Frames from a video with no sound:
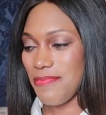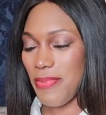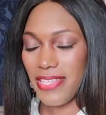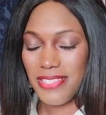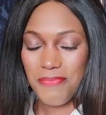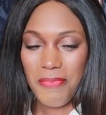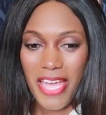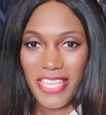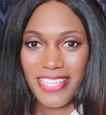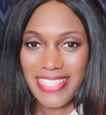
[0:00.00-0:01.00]
but
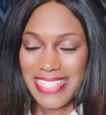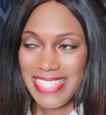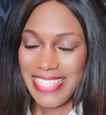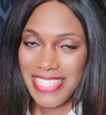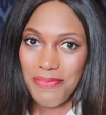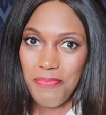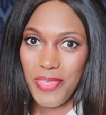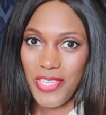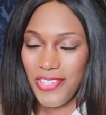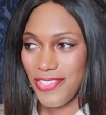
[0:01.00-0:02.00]
my goodness, this is
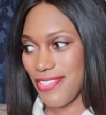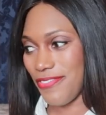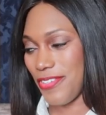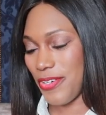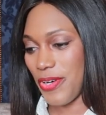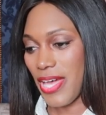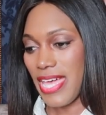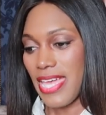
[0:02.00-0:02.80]
beautiful.